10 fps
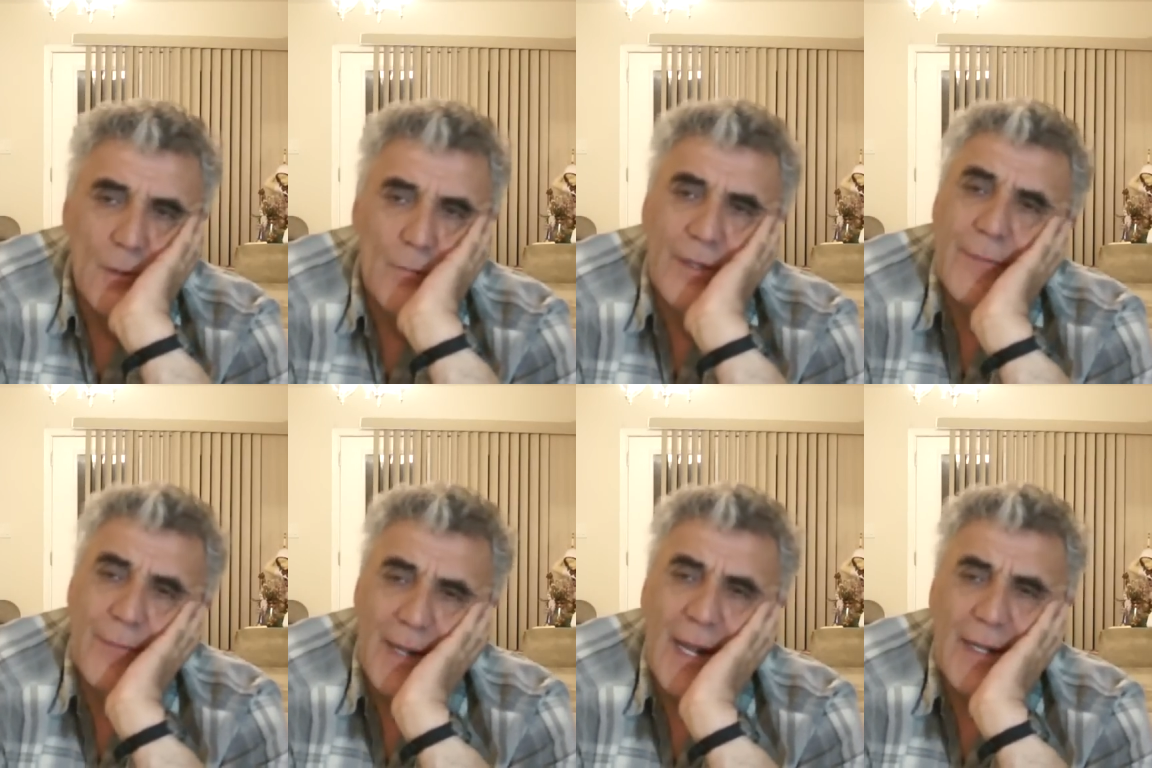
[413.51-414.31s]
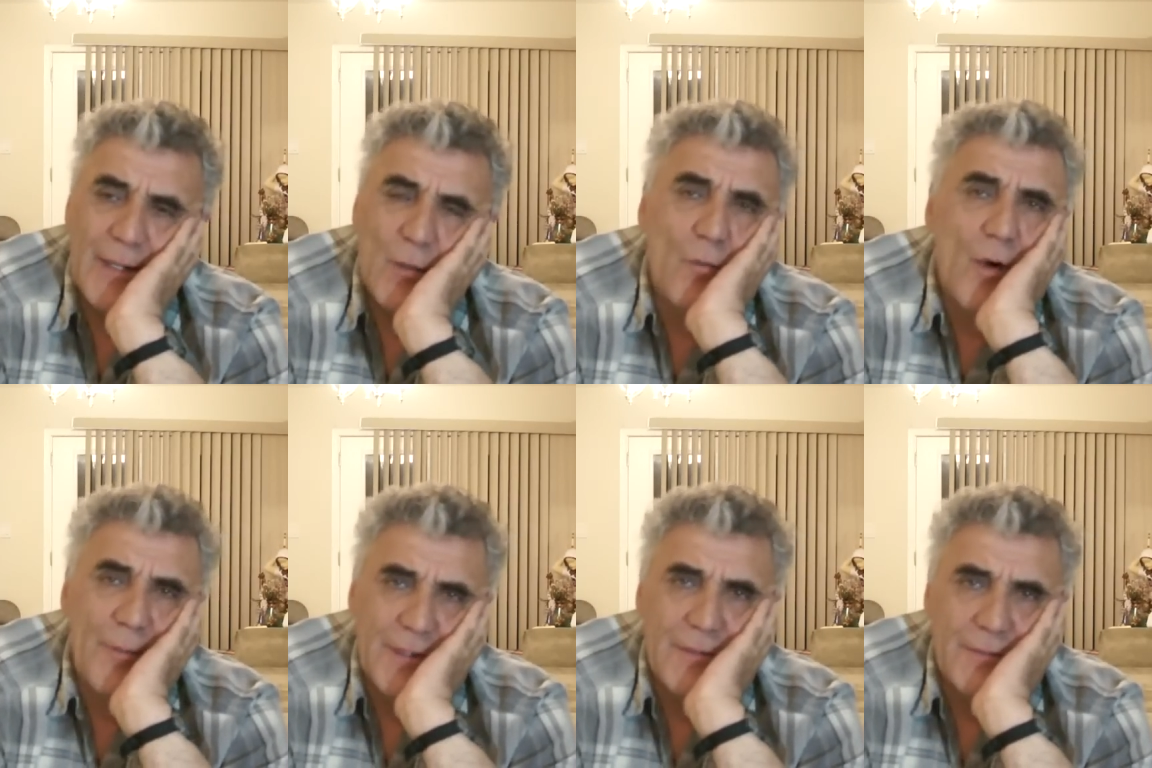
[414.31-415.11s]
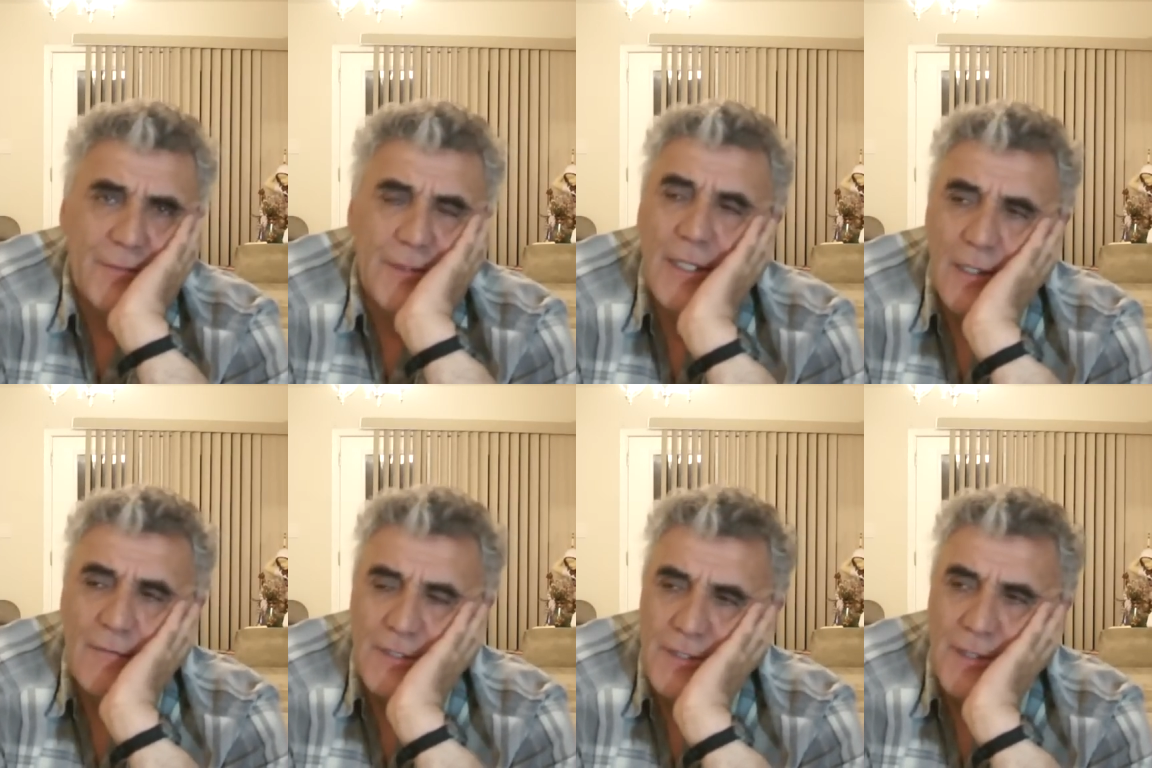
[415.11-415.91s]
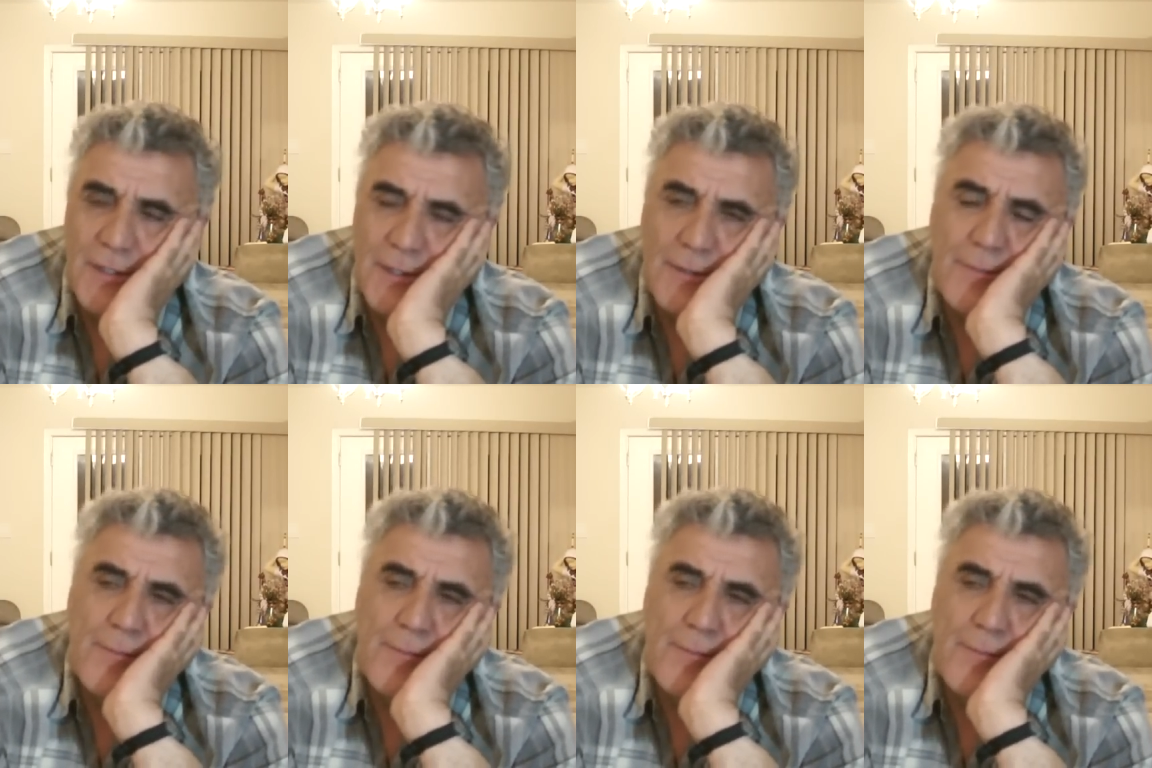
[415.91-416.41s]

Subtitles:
when a man and a woman, they love each other,